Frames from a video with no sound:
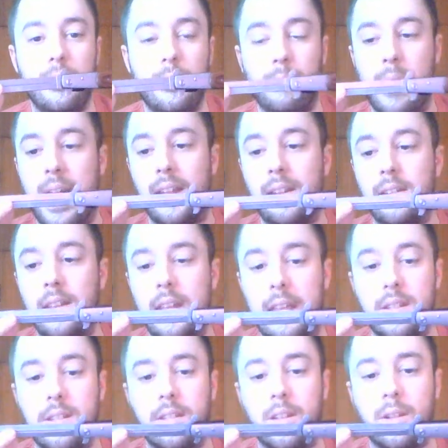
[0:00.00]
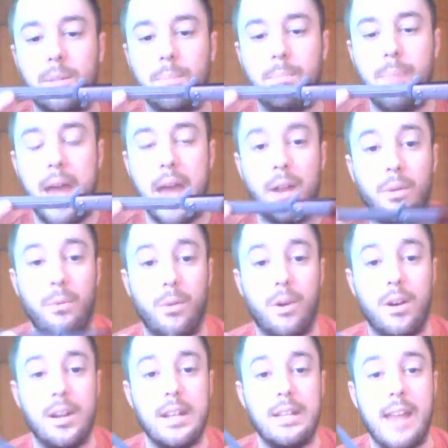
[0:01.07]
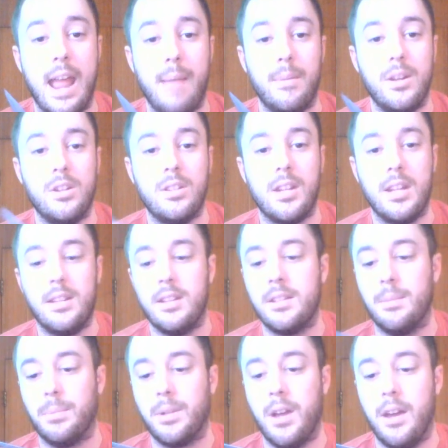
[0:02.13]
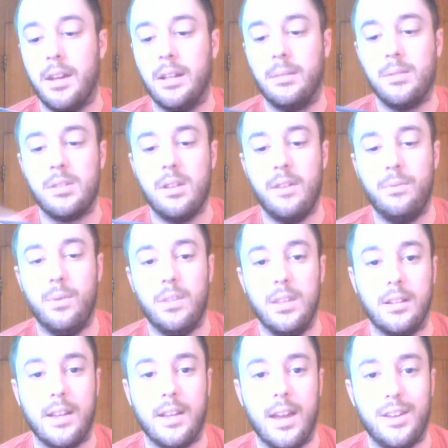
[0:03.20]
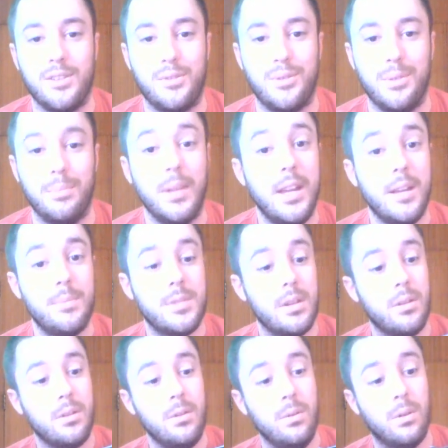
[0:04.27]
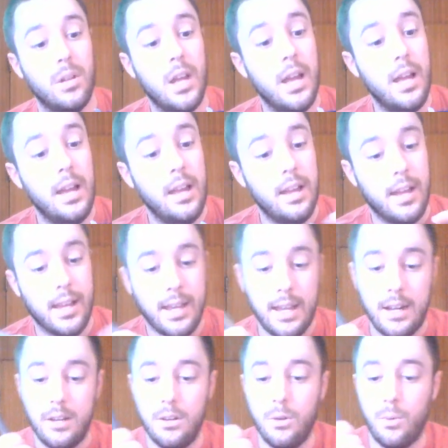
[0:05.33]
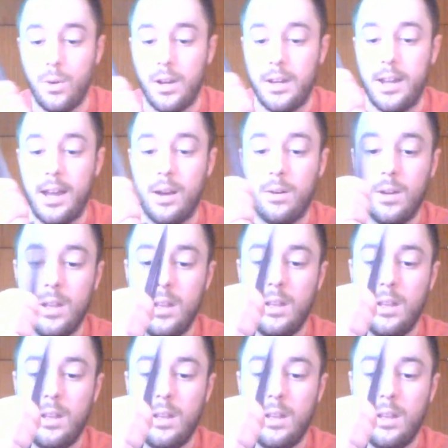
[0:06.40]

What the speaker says: Mine is a little battle-worn and damaged that I did some cutting stuff with it and kind of screwed the blade up, so cool. I got a new one now,